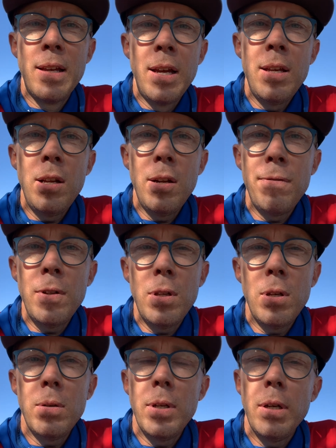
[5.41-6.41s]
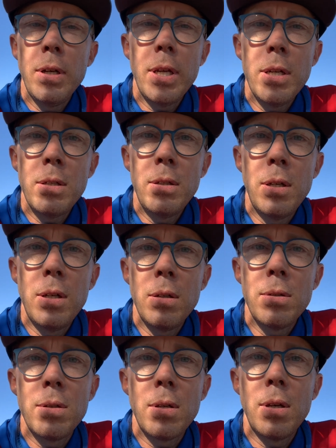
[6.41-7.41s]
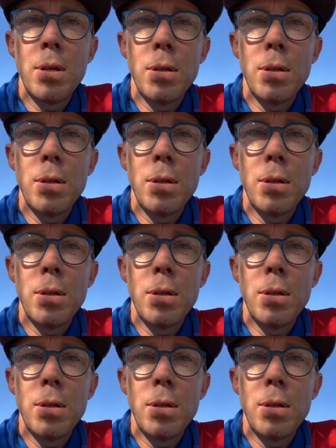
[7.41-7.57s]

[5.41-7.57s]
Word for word: Hey there, fellow irrigation nerds.